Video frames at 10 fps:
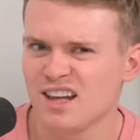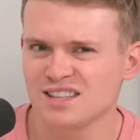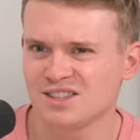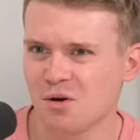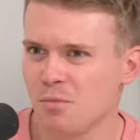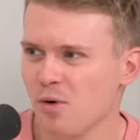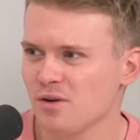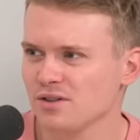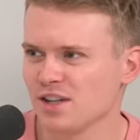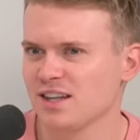That's so
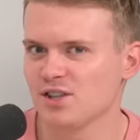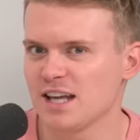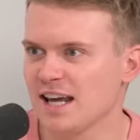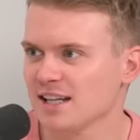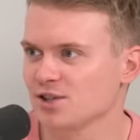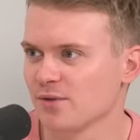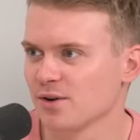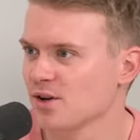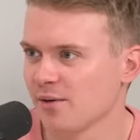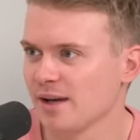boring. So they just hit each other
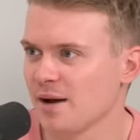and nothing